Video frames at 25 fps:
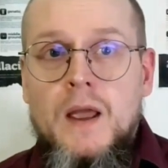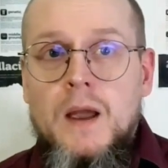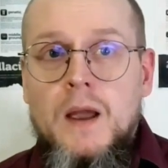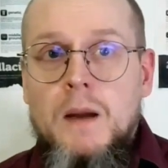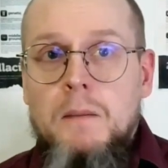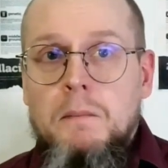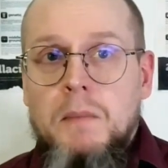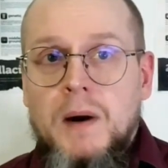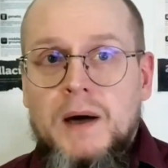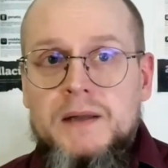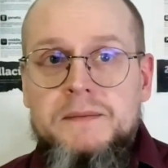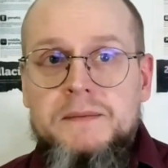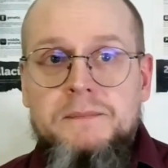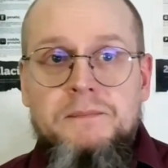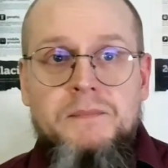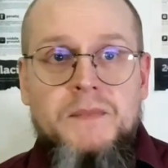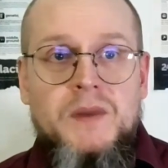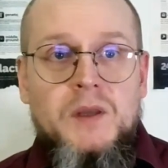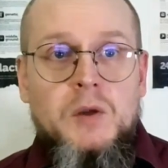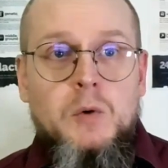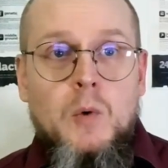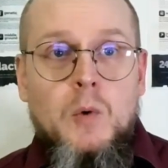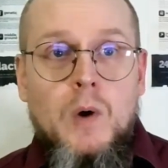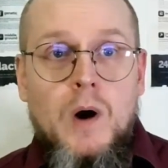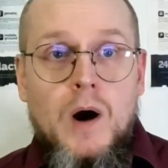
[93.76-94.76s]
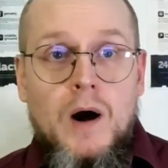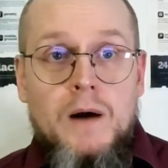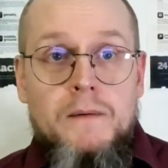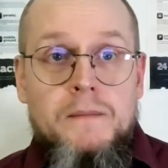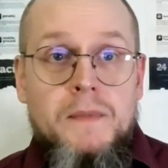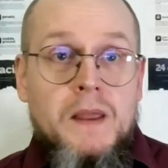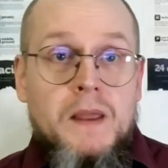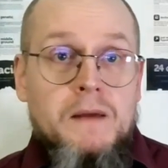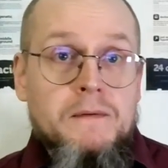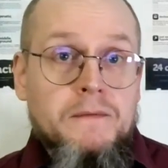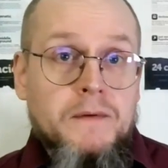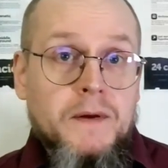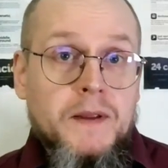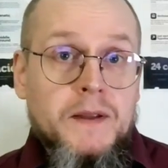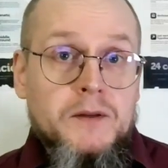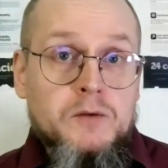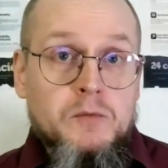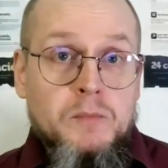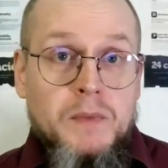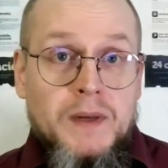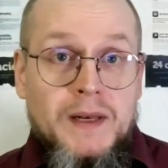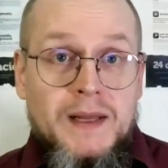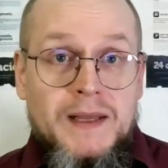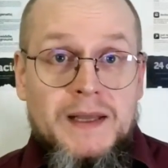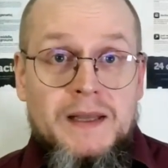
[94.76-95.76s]
But you are free to
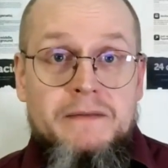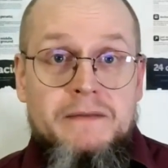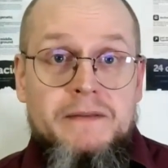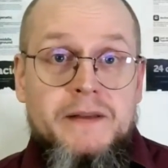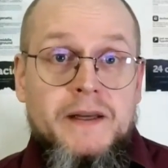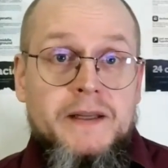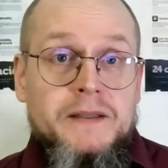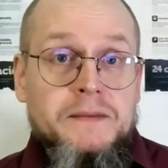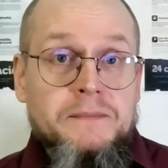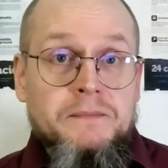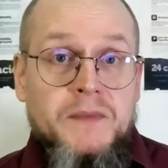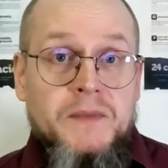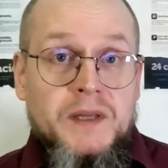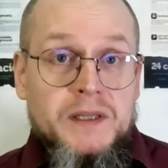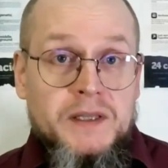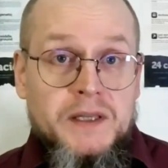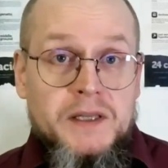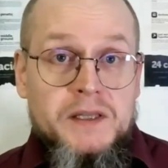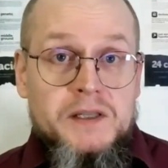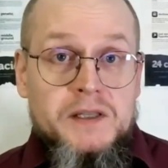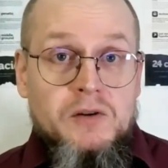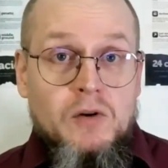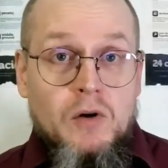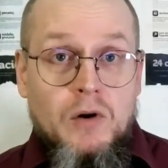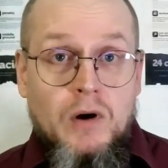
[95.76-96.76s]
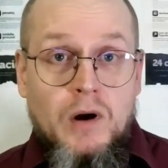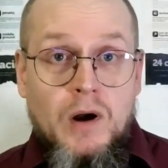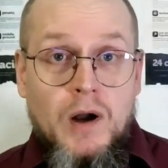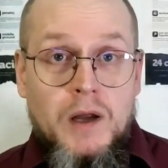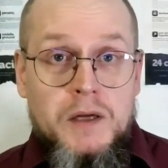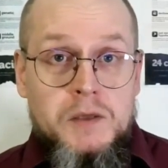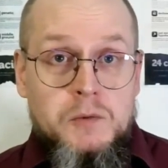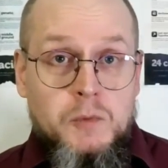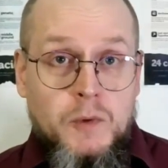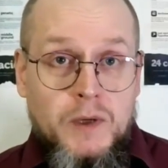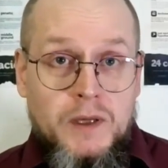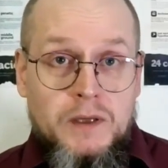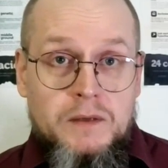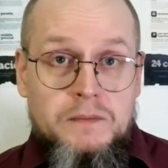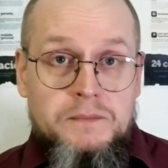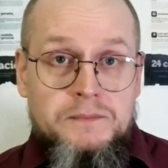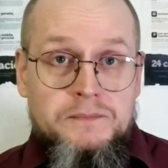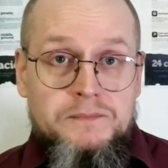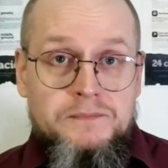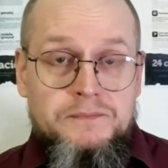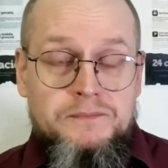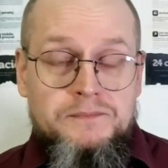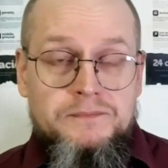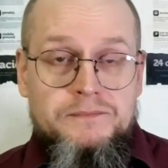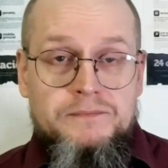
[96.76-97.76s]
believe that it is your God's will.
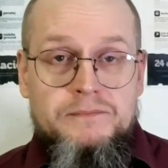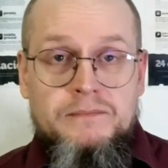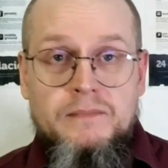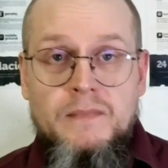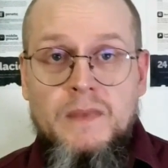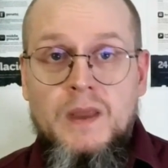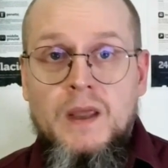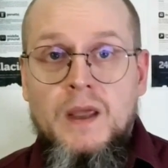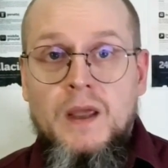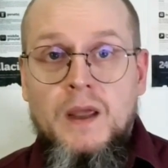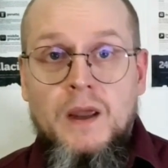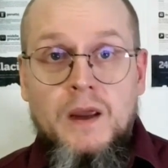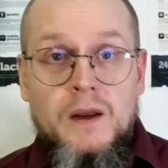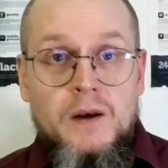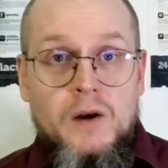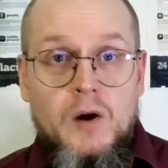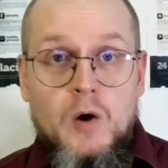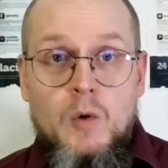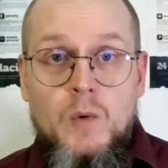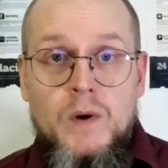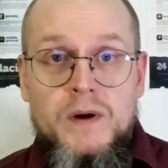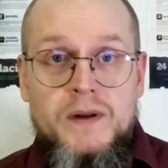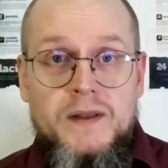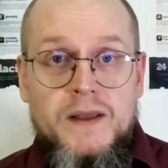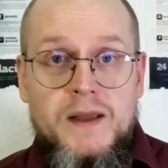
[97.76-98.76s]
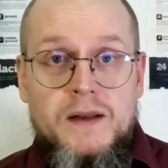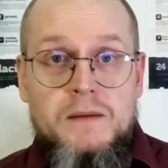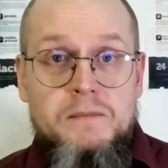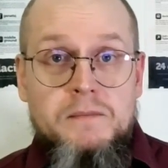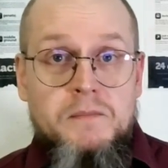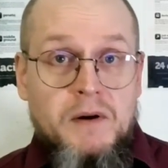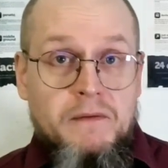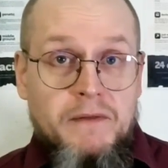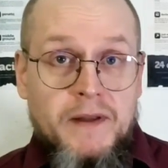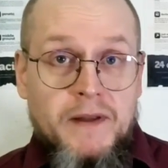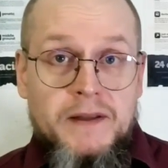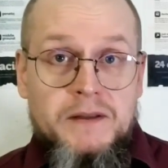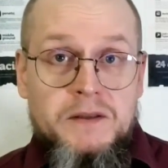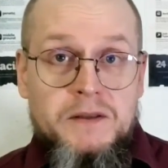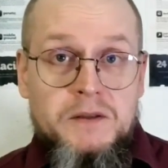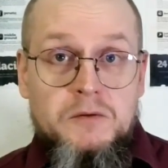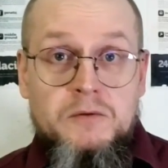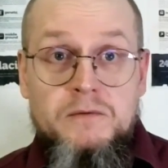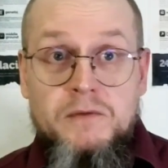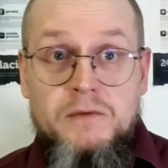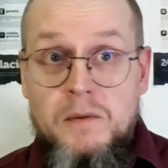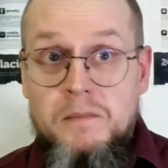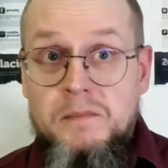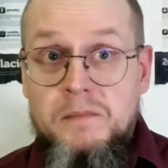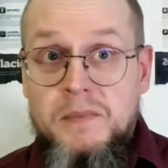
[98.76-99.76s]
No one can prevent you
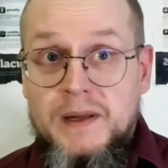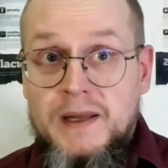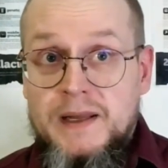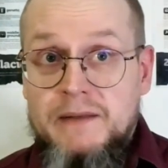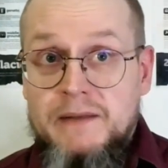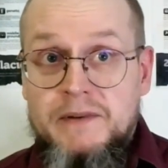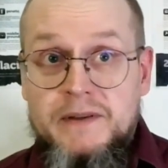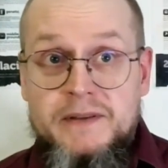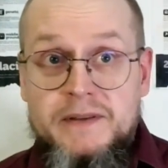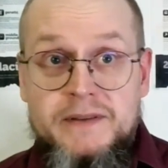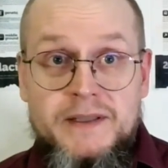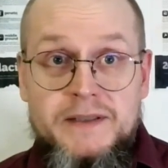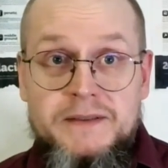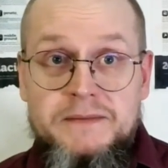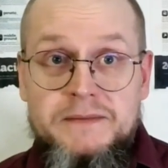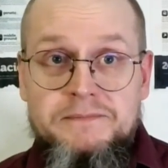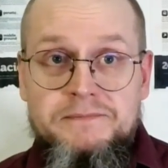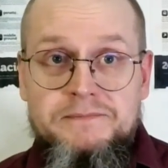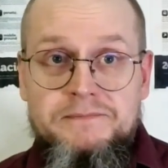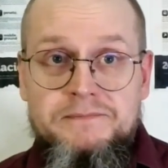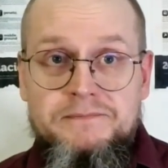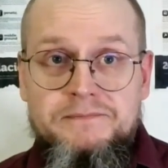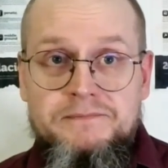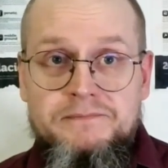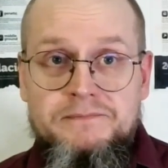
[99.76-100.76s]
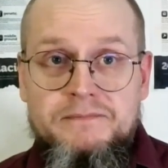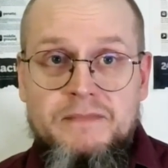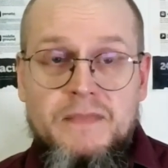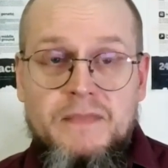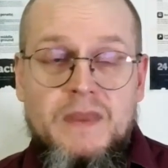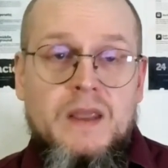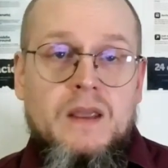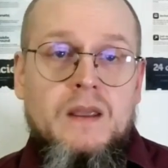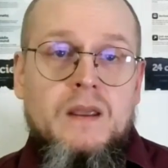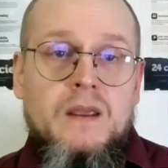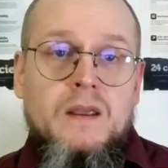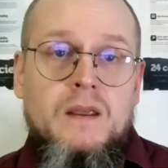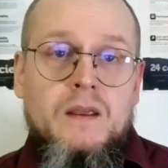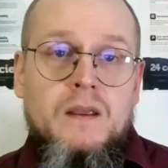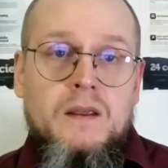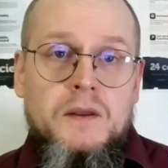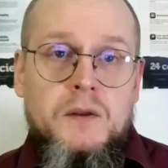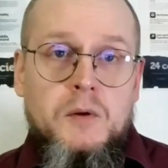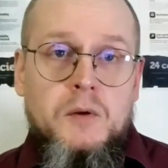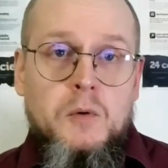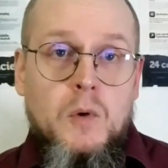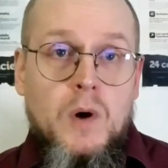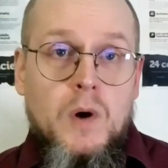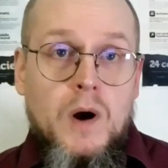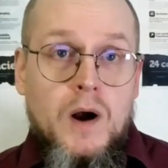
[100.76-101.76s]
from believing that.
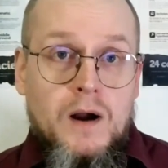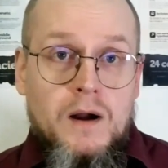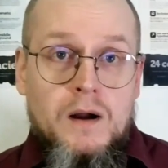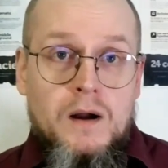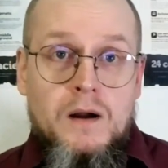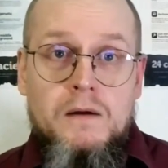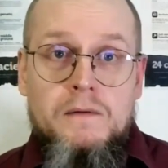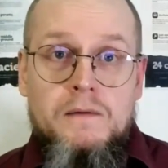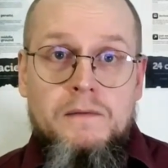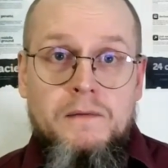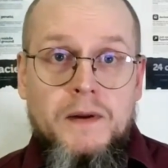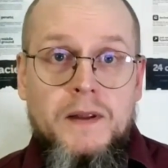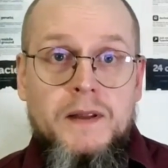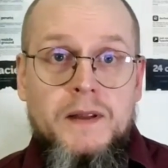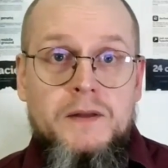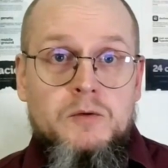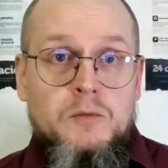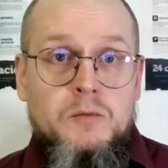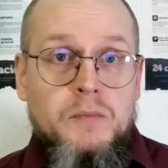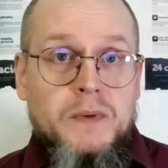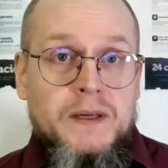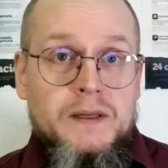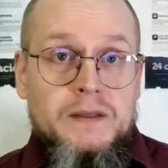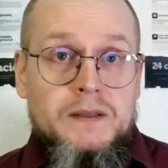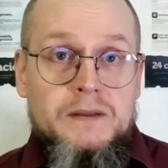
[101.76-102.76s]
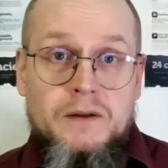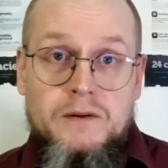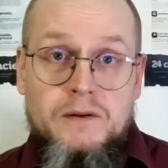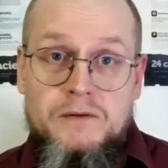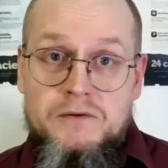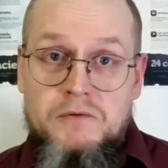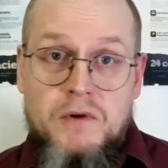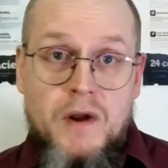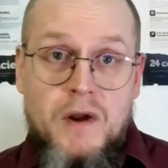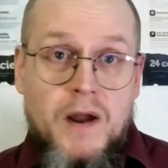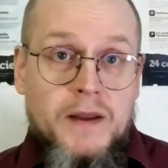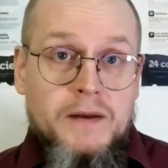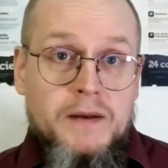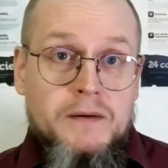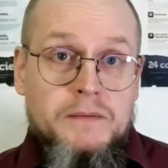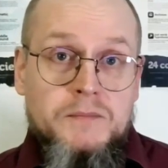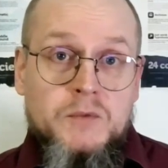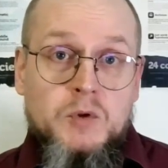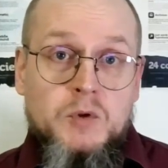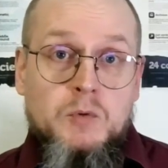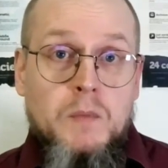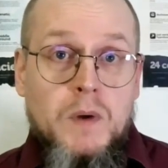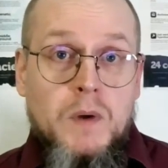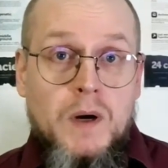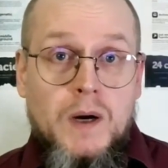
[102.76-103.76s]
You are free to build a shrine
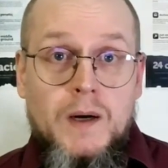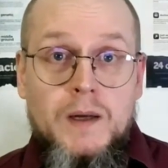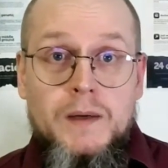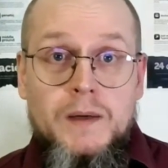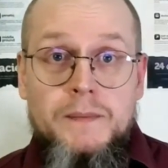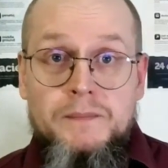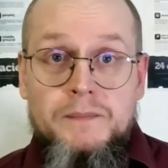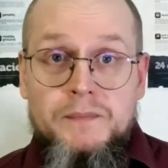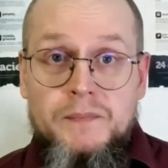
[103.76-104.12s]
to Baal